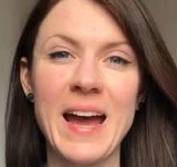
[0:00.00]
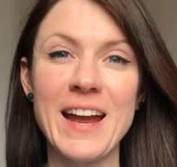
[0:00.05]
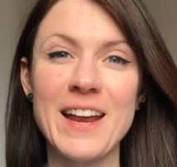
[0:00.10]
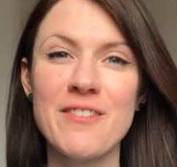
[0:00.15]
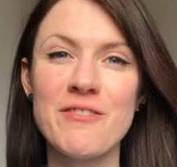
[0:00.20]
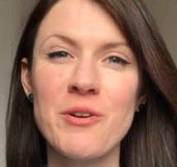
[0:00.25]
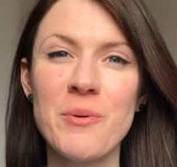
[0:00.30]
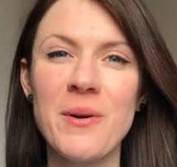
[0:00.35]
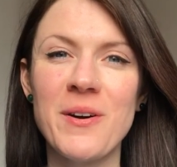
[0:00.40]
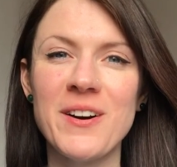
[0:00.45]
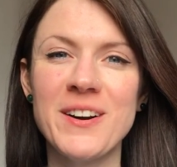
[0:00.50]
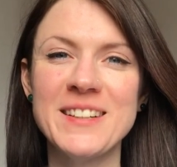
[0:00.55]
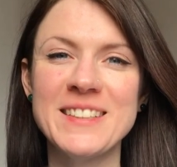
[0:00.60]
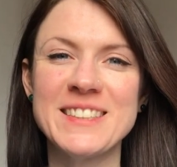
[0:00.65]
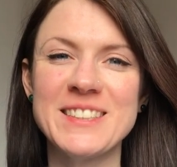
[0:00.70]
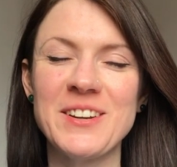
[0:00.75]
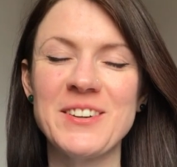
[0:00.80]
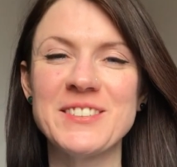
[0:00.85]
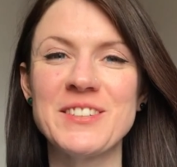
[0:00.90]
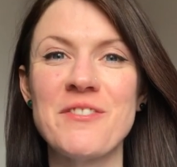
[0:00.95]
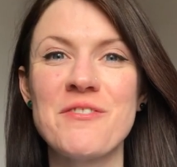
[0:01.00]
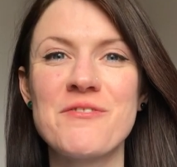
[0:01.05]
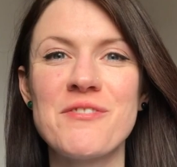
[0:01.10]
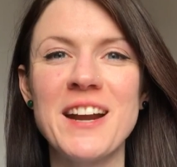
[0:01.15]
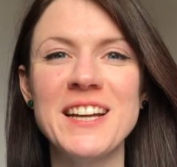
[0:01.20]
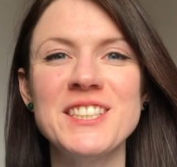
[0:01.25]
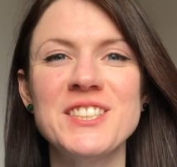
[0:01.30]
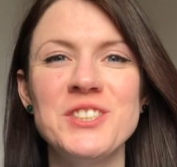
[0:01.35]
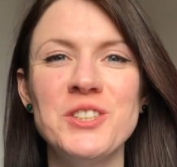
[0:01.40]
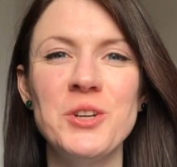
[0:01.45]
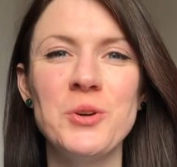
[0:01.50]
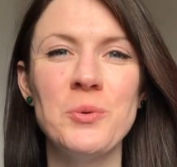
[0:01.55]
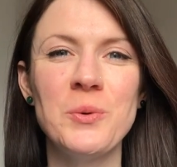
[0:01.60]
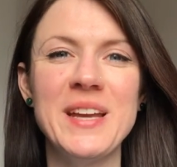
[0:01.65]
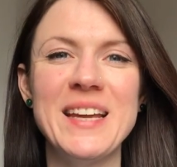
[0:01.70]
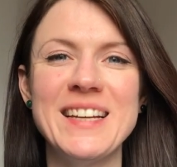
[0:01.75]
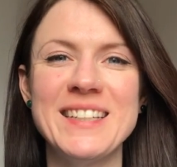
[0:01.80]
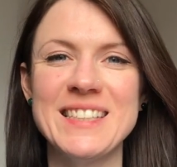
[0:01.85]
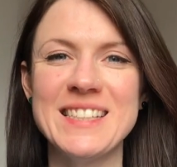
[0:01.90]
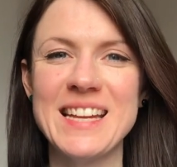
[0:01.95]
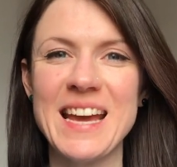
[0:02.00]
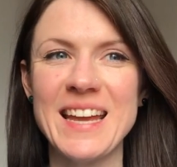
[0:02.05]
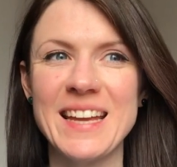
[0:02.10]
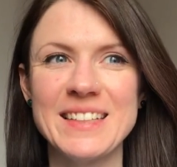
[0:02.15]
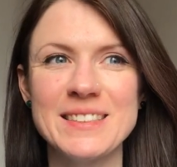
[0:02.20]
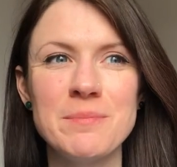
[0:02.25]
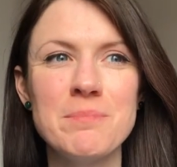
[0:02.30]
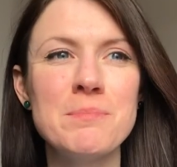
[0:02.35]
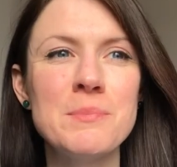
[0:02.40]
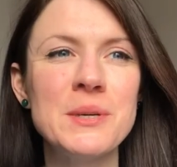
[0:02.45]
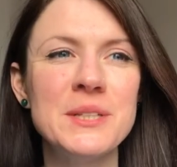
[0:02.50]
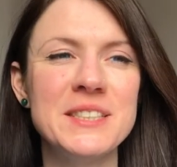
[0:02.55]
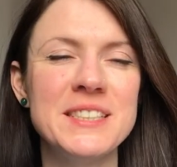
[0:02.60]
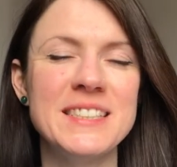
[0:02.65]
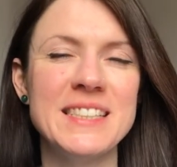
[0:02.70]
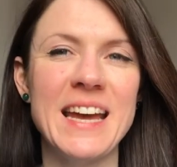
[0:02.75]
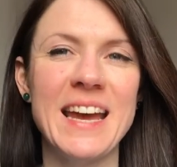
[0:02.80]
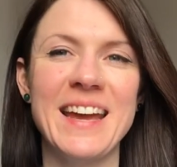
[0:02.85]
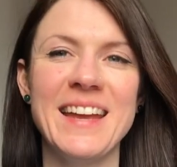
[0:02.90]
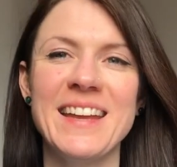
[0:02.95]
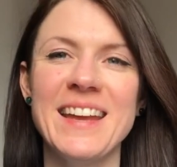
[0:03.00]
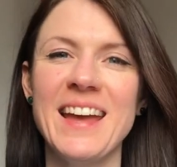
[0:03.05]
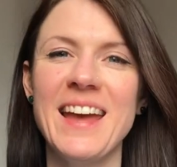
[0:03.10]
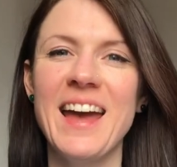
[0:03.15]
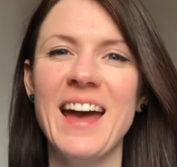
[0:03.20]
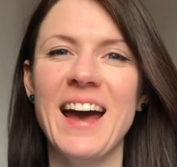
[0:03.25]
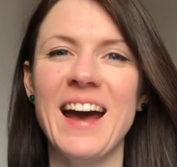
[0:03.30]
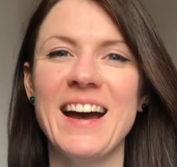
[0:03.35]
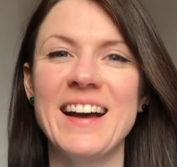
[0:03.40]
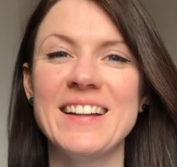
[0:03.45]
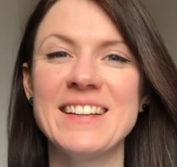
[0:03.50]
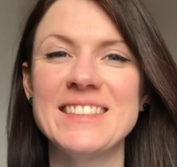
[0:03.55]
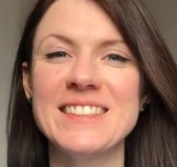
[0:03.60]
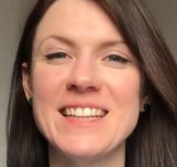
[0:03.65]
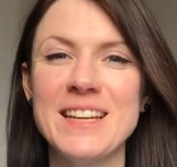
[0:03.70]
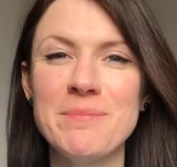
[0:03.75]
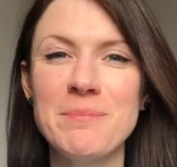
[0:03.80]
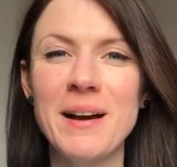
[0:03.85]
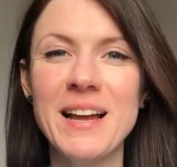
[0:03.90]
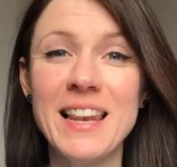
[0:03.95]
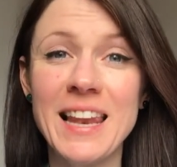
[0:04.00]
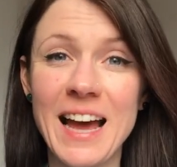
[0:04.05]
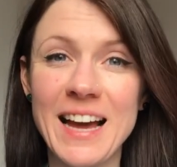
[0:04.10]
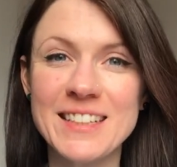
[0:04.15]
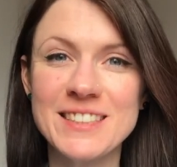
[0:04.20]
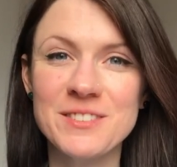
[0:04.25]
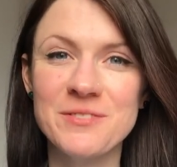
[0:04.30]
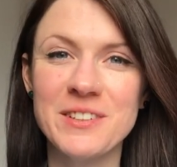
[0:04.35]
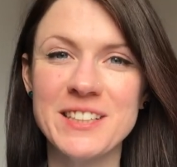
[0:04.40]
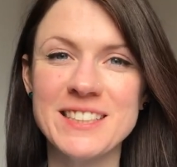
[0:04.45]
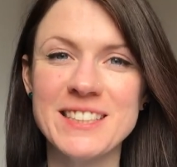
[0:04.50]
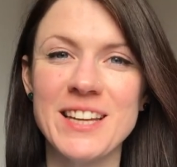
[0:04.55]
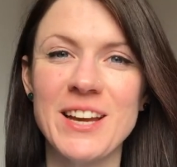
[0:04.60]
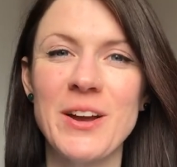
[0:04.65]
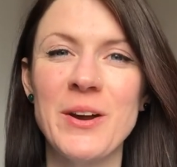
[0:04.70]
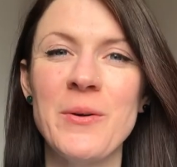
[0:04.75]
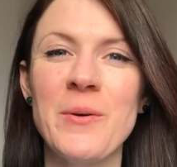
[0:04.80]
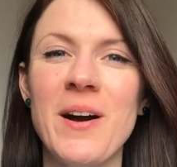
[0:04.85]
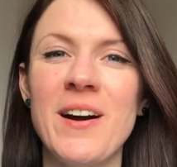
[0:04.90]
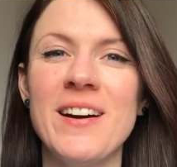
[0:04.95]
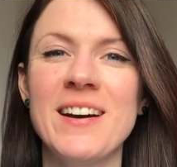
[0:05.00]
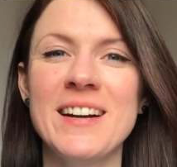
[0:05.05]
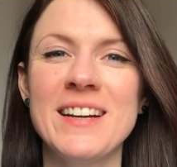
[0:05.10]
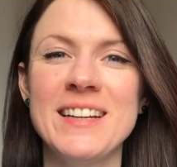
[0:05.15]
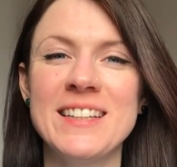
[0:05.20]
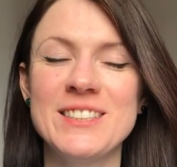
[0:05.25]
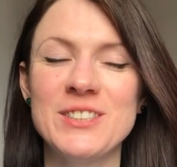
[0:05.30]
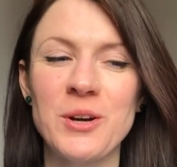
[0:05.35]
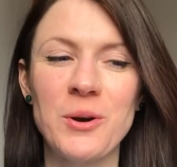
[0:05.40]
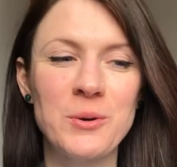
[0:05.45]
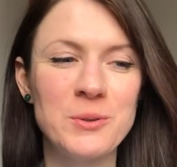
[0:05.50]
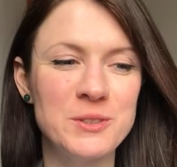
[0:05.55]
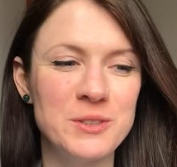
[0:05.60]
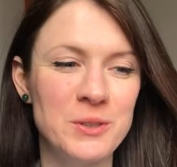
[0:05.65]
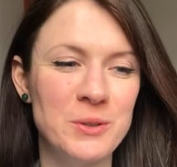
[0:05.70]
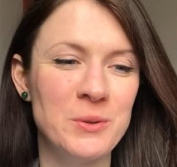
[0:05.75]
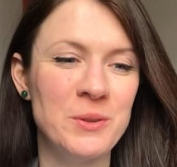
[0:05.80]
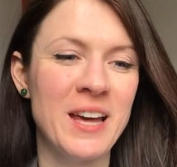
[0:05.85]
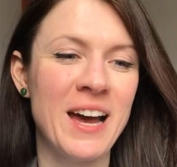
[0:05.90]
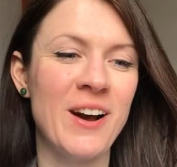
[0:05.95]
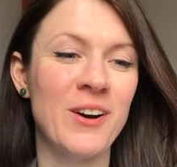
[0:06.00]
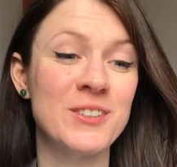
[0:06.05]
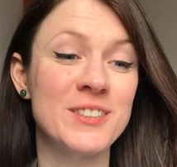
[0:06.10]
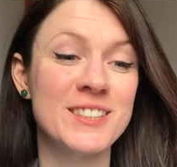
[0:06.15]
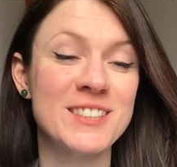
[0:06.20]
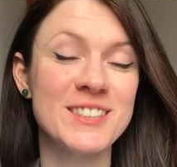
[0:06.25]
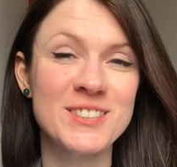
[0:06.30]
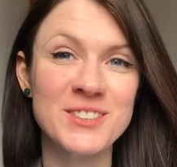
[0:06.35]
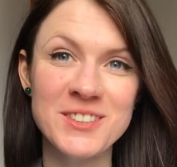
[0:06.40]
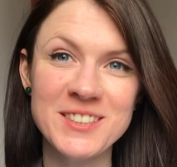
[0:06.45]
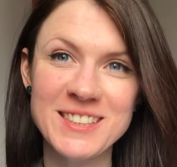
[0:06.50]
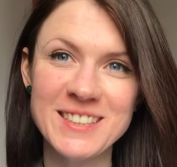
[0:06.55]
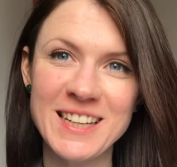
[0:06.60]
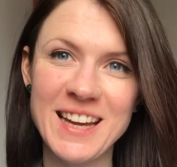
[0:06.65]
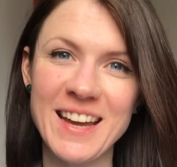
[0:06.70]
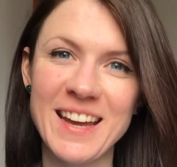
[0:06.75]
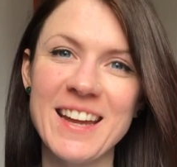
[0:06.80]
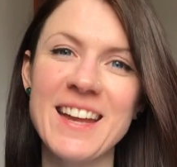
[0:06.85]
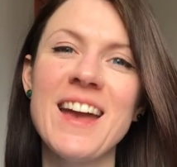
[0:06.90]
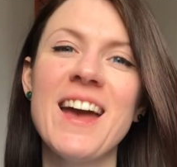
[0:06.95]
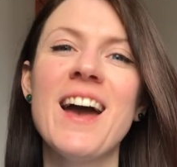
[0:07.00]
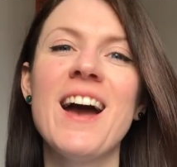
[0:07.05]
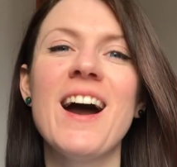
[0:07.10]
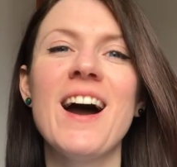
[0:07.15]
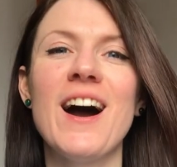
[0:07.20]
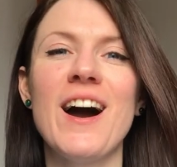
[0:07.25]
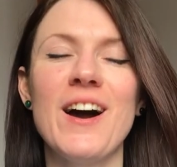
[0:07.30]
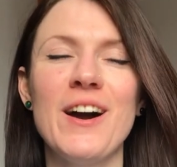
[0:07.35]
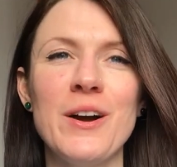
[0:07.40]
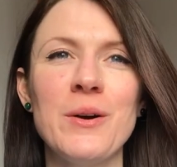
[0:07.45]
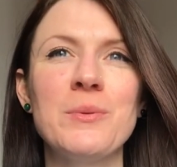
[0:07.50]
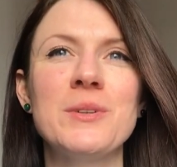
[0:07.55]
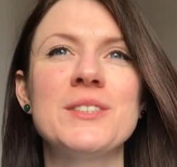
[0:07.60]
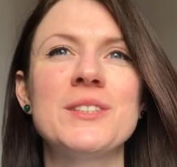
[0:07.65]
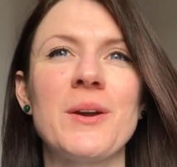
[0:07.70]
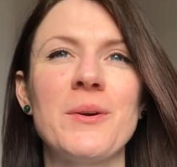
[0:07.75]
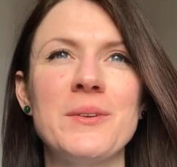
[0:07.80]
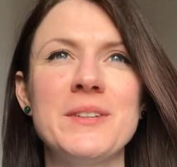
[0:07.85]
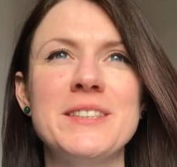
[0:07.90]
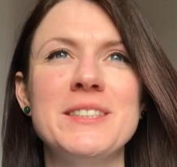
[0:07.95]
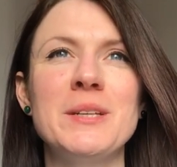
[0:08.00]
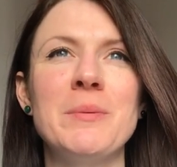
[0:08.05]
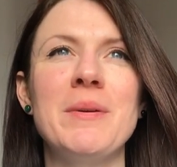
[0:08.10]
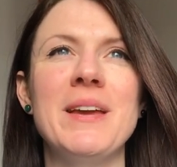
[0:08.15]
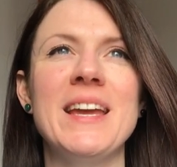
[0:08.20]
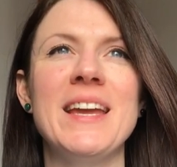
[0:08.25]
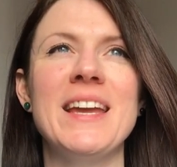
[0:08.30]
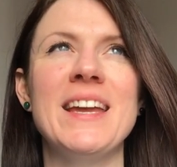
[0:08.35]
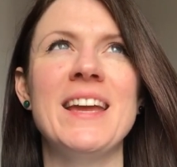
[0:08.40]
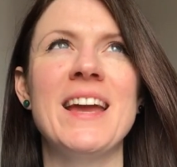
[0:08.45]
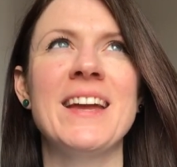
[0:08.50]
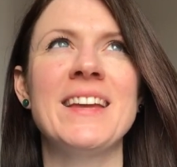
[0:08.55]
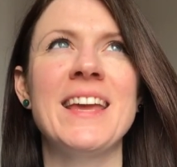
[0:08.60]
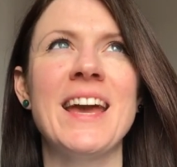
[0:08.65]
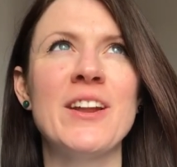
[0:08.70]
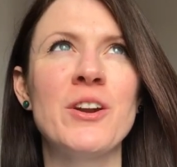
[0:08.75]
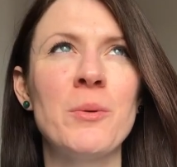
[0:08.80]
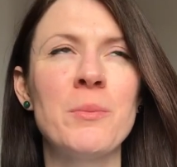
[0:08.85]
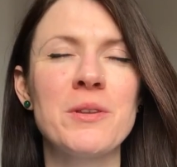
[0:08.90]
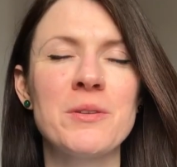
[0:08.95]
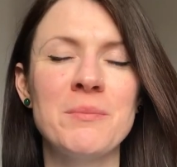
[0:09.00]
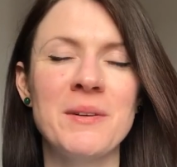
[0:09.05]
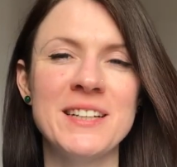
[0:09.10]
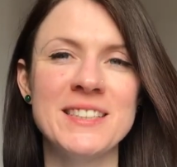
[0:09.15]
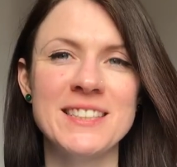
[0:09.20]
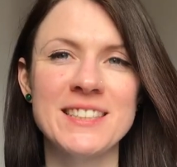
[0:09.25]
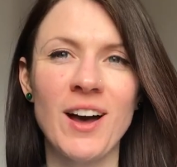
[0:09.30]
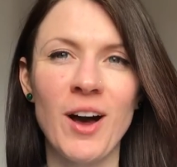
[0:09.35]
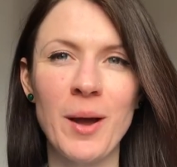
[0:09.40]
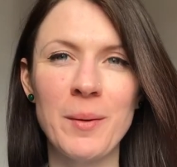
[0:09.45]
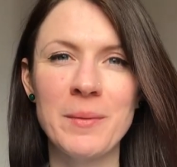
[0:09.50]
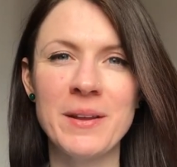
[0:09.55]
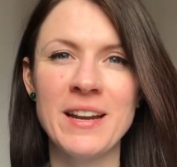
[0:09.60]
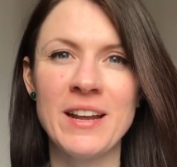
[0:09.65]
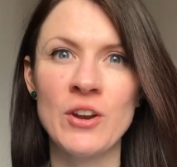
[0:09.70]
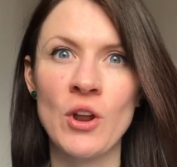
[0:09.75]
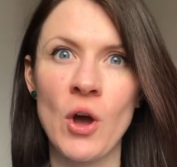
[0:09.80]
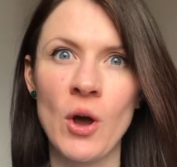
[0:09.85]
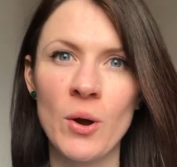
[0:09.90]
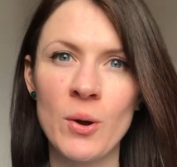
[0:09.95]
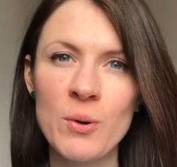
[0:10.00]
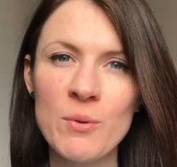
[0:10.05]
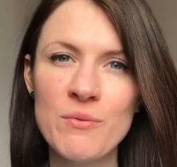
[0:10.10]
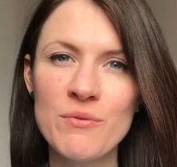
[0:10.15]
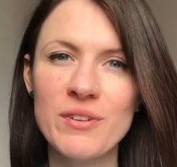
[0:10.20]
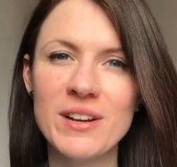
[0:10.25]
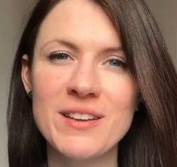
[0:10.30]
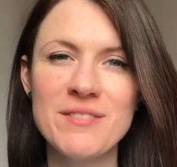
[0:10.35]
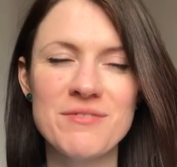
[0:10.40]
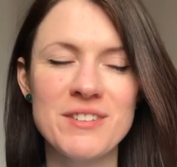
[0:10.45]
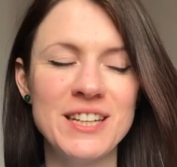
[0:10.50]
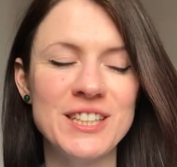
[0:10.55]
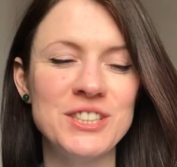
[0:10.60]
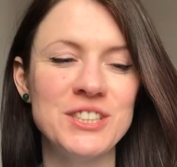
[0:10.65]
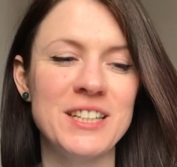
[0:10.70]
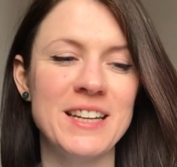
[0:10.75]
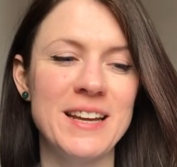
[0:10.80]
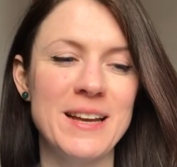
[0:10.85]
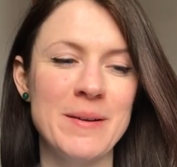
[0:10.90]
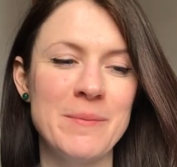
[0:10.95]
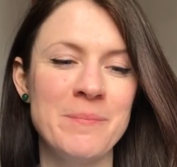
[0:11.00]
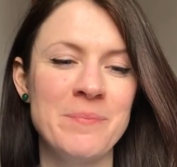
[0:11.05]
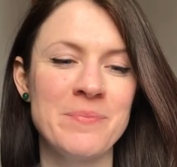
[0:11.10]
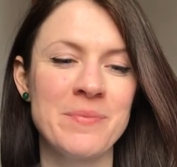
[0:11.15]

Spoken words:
Hi everyone, so it's a fresh new week. Today is Monday, and in my last video I told you that on Sunday I was going to be getting on with my assignment and hopefully finishing it,